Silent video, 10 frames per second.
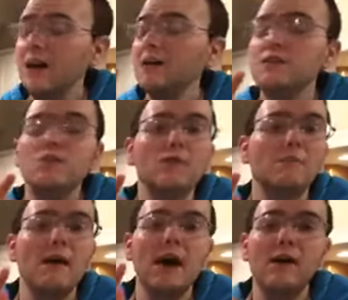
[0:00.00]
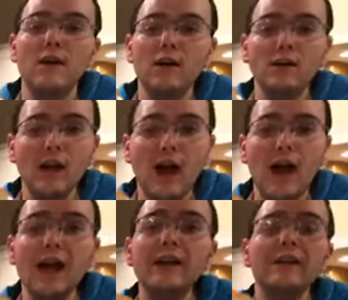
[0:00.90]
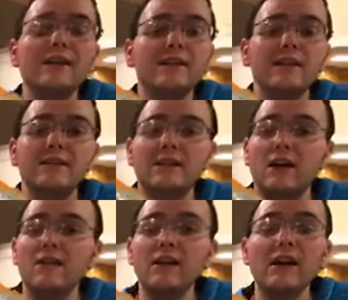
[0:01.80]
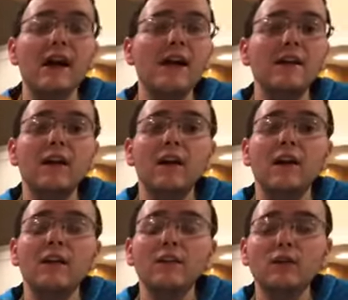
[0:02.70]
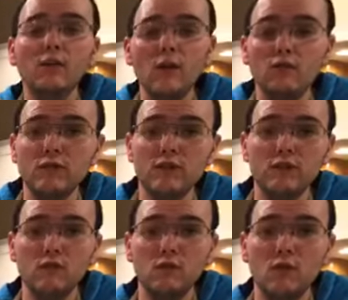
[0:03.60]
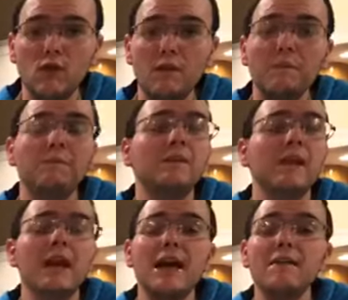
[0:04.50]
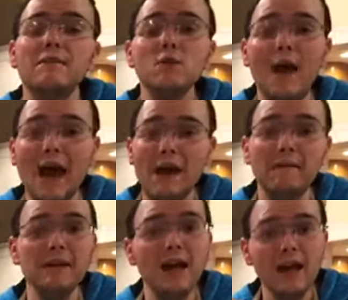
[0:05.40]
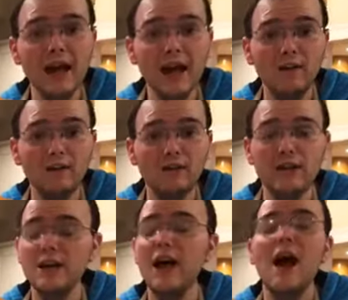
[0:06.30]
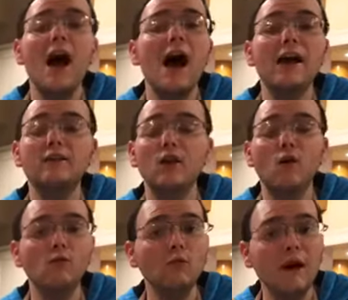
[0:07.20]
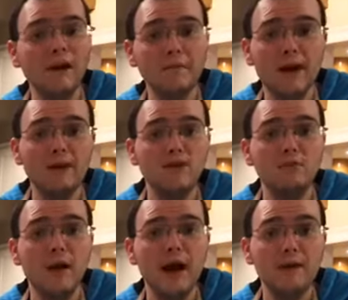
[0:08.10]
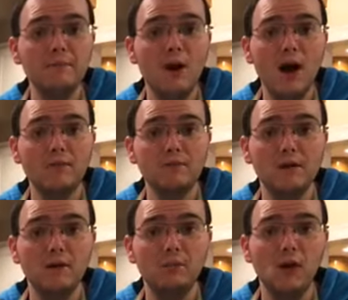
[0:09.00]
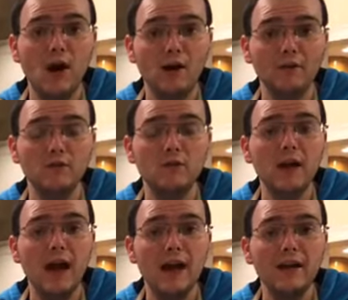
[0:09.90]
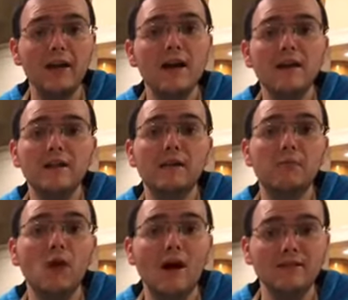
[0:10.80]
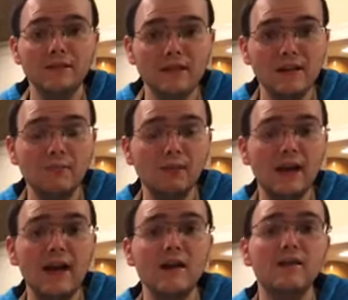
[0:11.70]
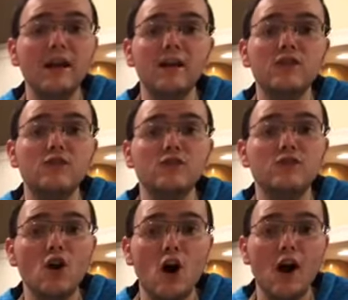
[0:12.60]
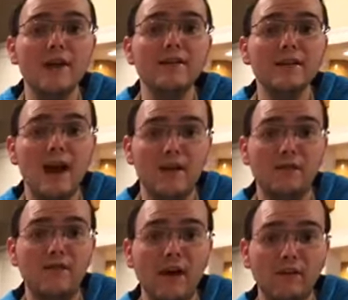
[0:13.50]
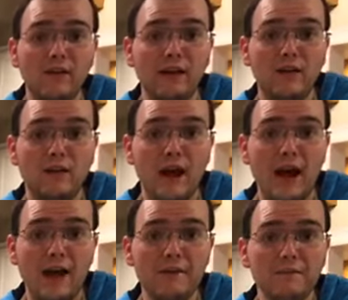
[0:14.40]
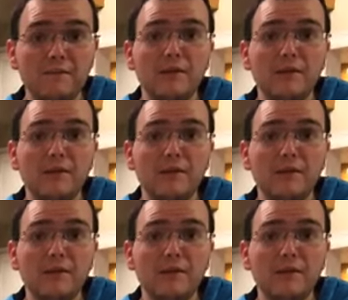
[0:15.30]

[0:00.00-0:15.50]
You can buy it online. They sell it at the grocery store if you have a nut allergy, I don't recommend you buying Bob's Red Mill products, okay? They're processed in a plant that is not nut friendly, okay?